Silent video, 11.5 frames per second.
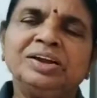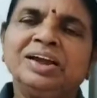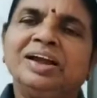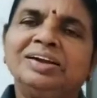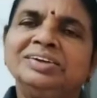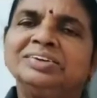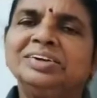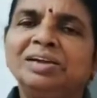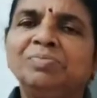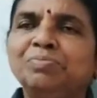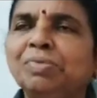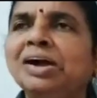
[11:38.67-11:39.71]
additional
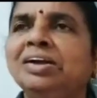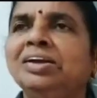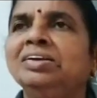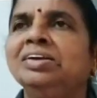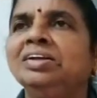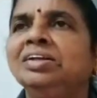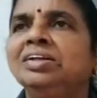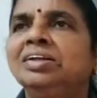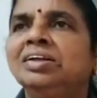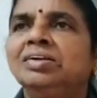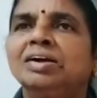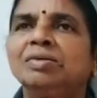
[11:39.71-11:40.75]
money,
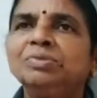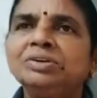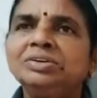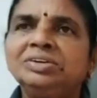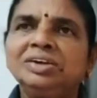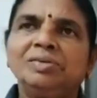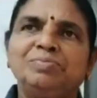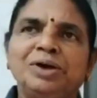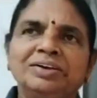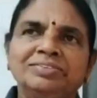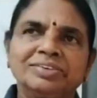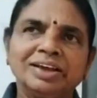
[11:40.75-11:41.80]
commercial
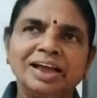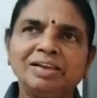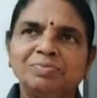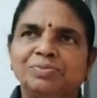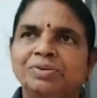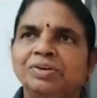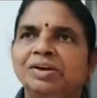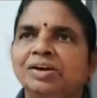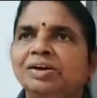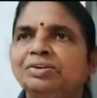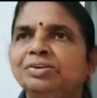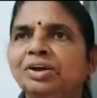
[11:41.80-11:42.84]
banks help
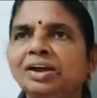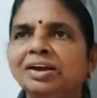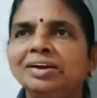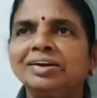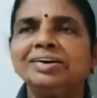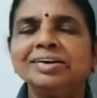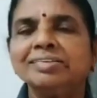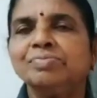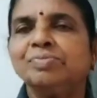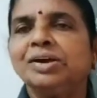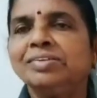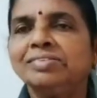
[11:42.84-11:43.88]
to increase
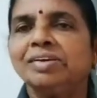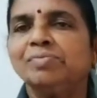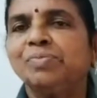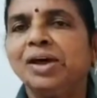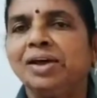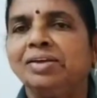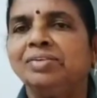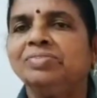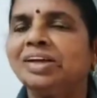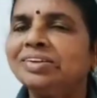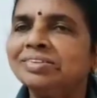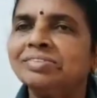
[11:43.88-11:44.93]
money supply.
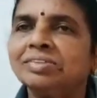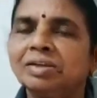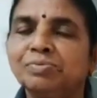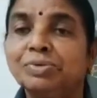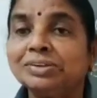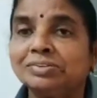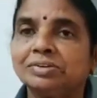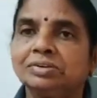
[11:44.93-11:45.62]
That is the best